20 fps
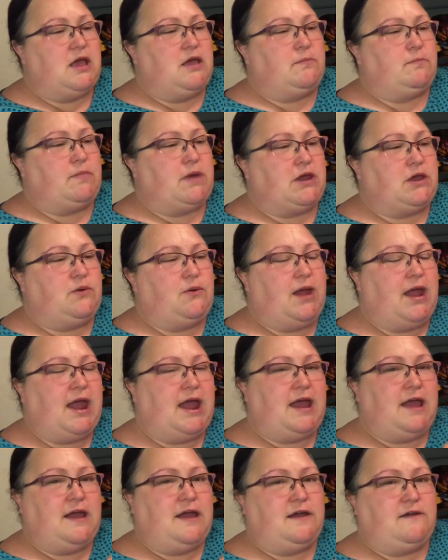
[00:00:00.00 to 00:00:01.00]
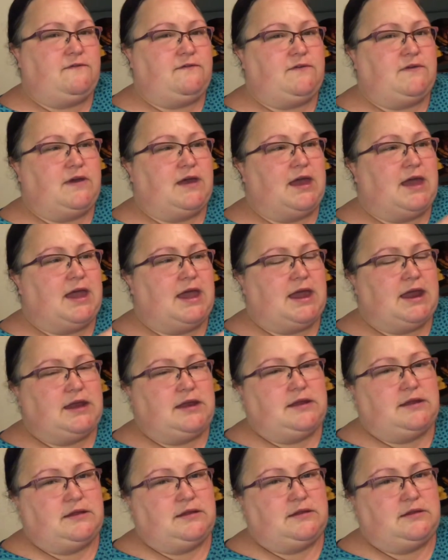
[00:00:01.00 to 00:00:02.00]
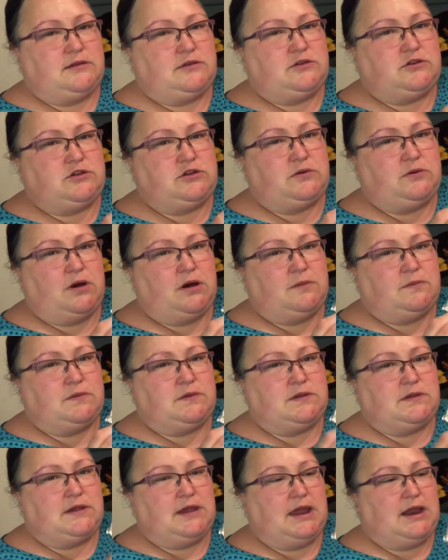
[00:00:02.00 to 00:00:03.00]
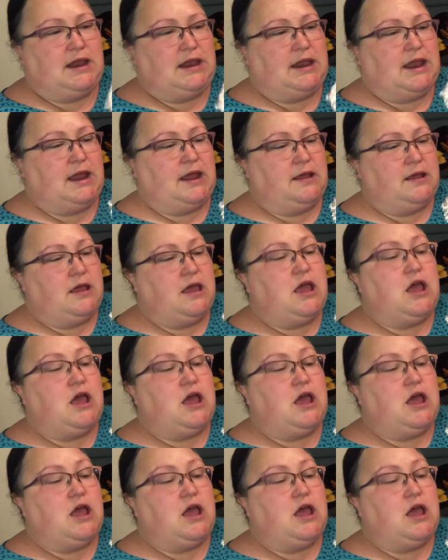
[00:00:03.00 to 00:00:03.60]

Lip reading: But you have a head, 2 arms, and legs.